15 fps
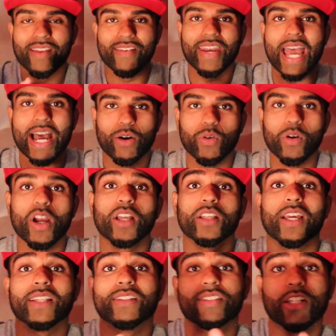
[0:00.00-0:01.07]
Now,
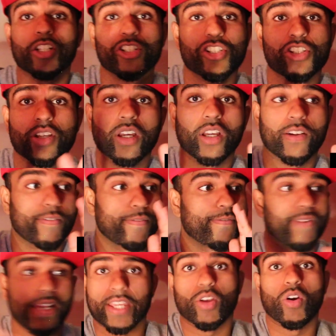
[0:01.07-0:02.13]
instead of just
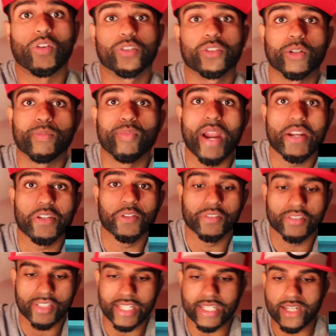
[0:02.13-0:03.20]
flicking onto a brand new
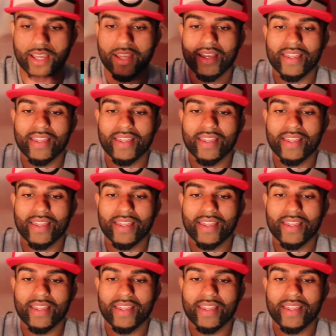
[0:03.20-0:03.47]
scene,